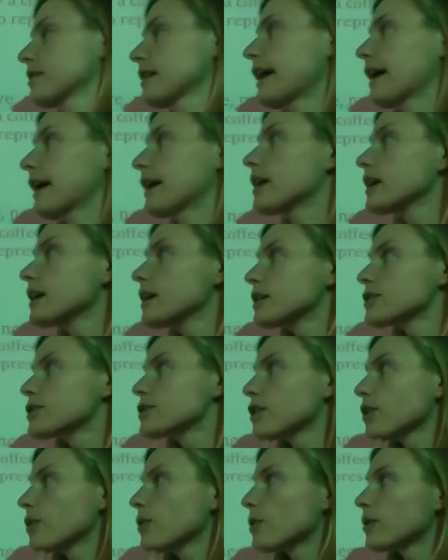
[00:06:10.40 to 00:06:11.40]
Okay,
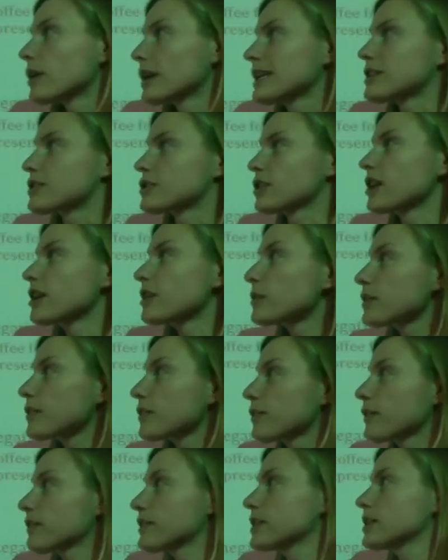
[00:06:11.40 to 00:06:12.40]
so he's starting
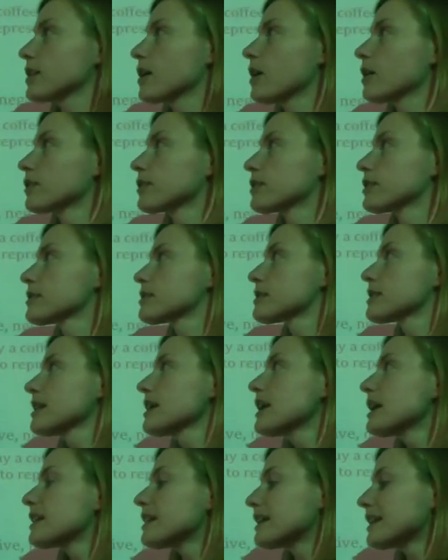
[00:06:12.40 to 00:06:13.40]
with $50,
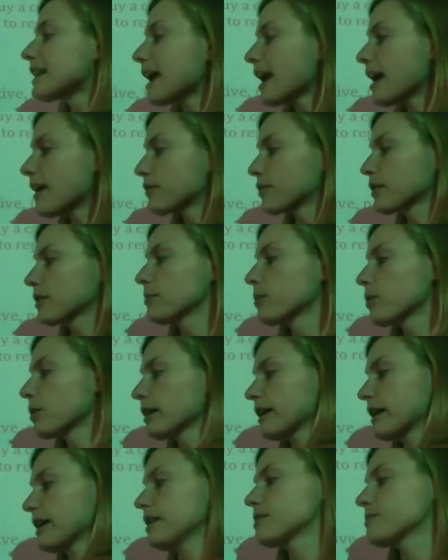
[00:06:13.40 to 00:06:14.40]
and then every
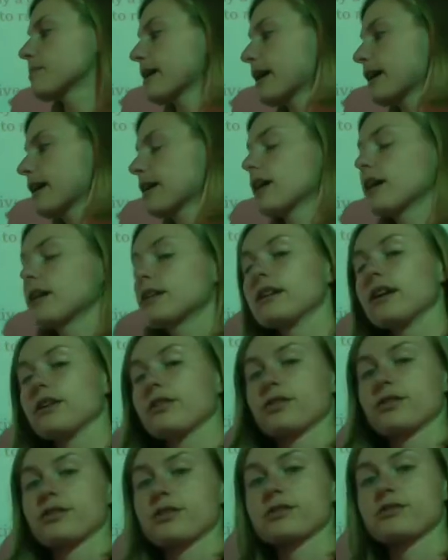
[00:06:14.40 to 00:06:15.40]
morning he's buying
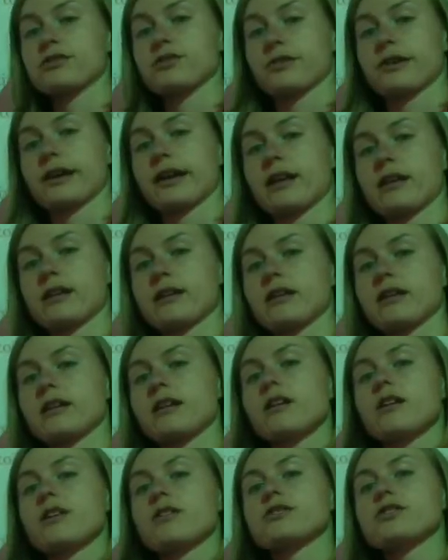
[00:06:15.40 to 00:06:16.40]
another drink.
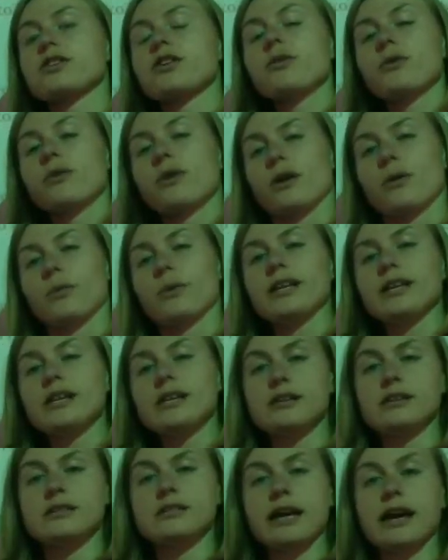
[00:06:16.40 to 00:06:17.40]
So we need
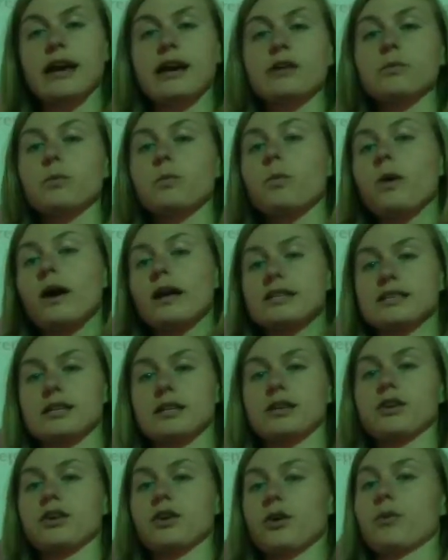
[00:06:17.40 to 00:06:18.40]
to decide what's going
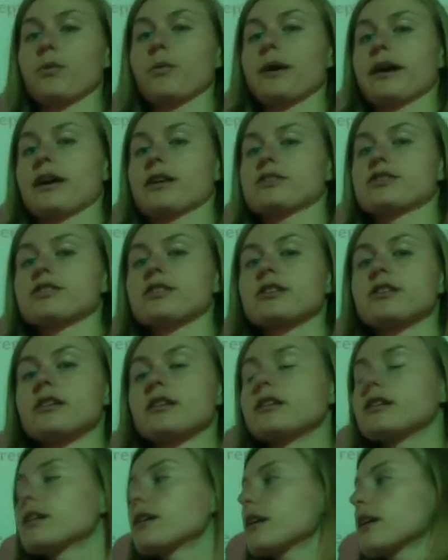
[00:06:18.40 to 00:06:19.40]
to go where.
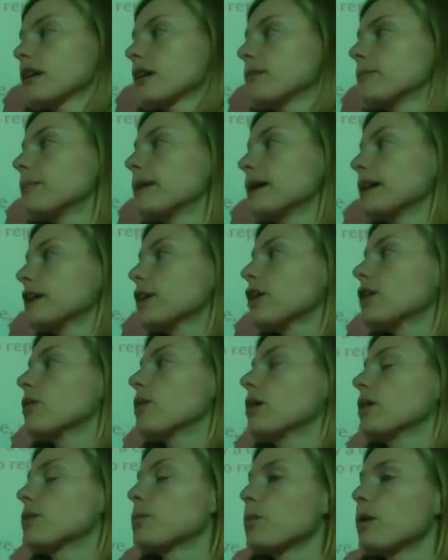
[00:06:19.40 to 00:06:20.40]
Should money go
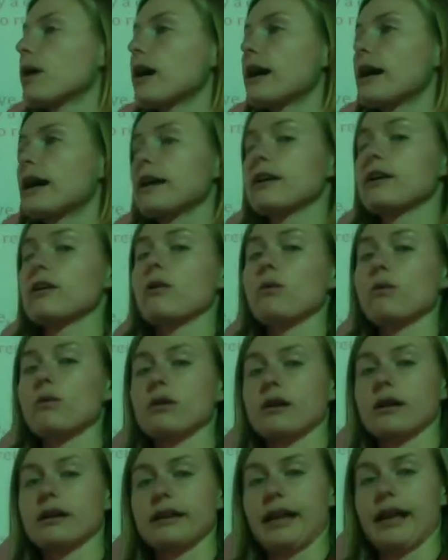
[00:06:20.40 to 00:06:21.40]
on Y
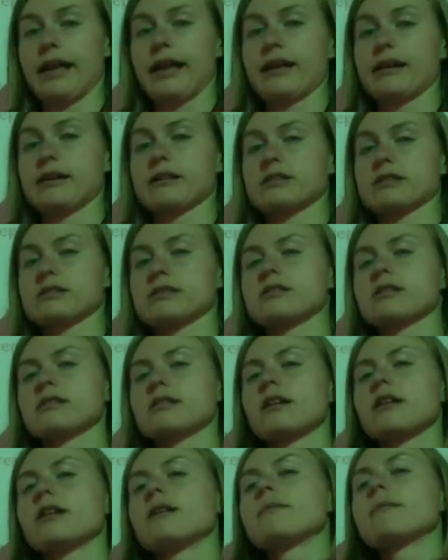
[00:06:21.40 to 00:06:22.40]
or on X?
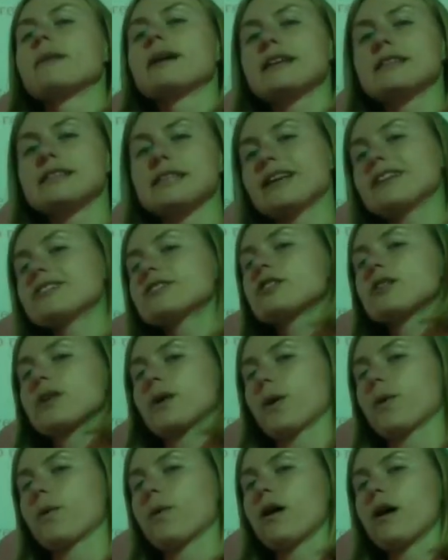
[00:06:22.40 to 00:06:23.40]
Money tends to
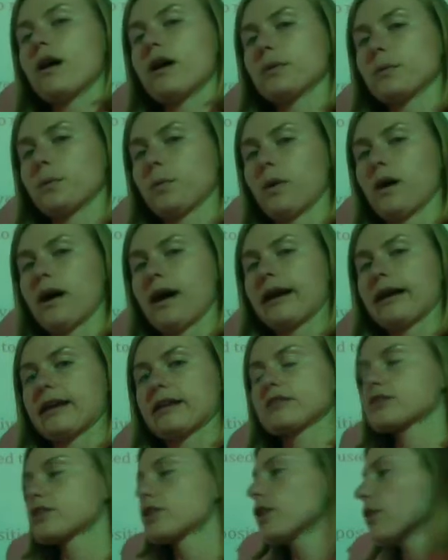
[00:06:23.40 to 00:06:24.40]
go on Y,
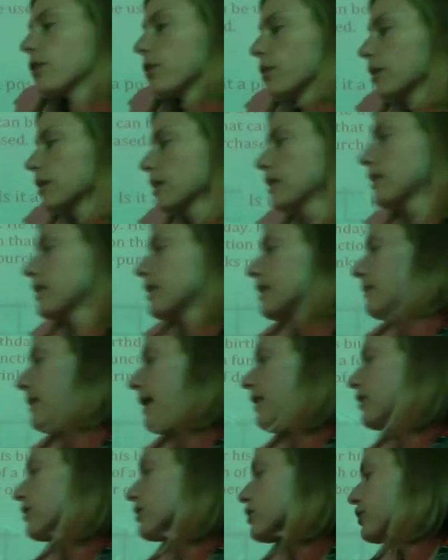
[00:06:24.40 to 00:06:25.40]
so the
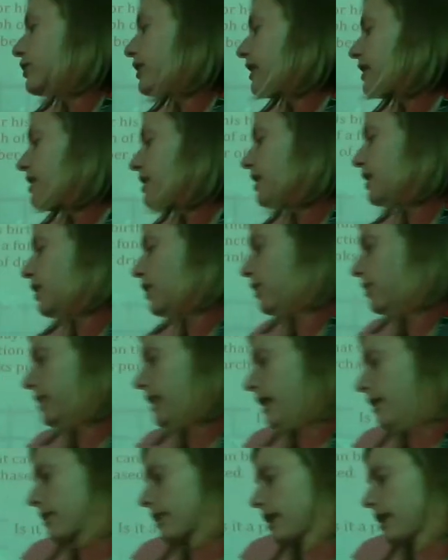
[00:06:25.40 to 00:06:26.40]
amount of drinks can go down